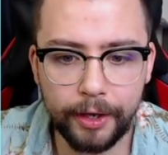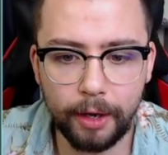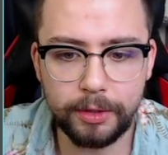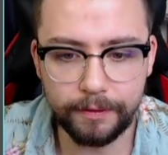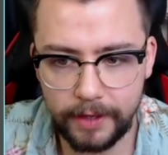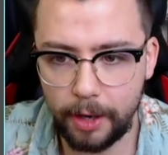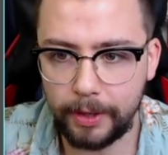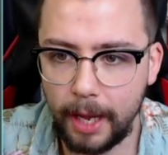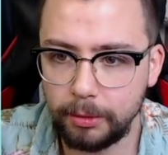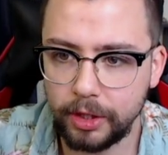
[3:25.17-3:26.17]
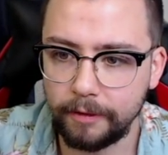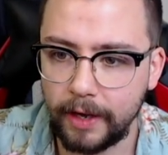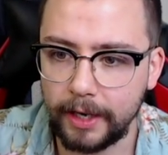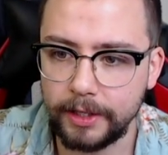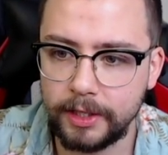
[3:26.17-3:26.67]
and go to video capture
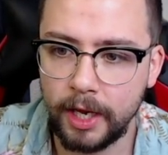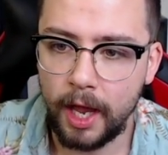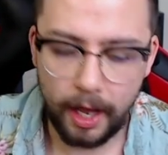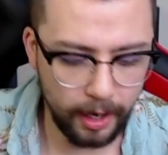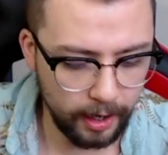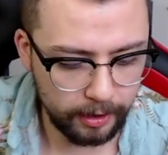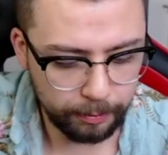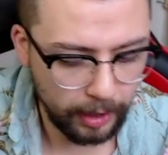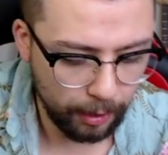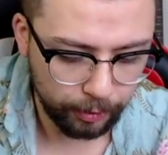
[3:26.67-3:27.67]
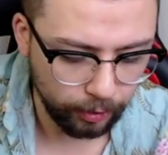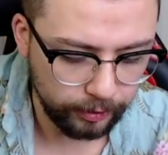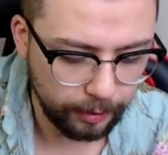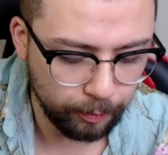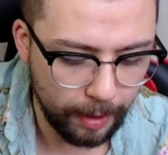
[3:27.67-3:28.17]
device, and I'll
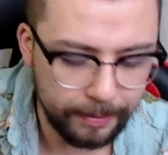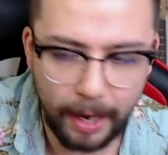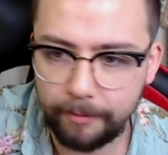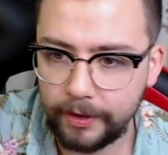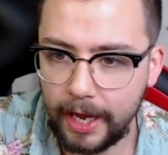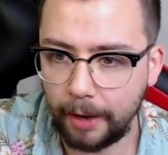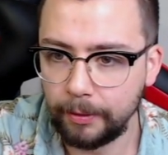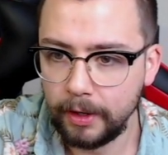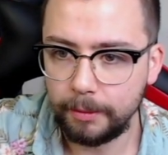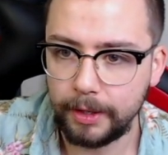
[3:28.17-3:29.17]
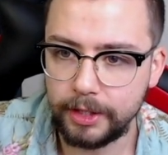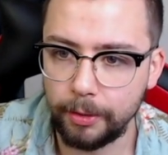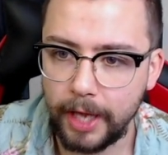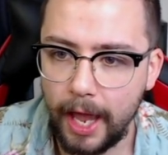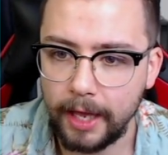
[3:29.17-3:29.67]
call it webcam for now, press
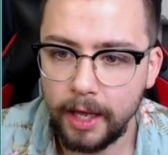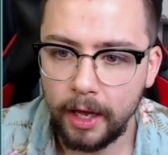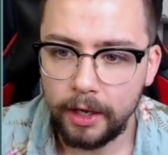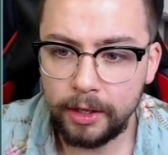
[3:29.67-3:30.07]
OK,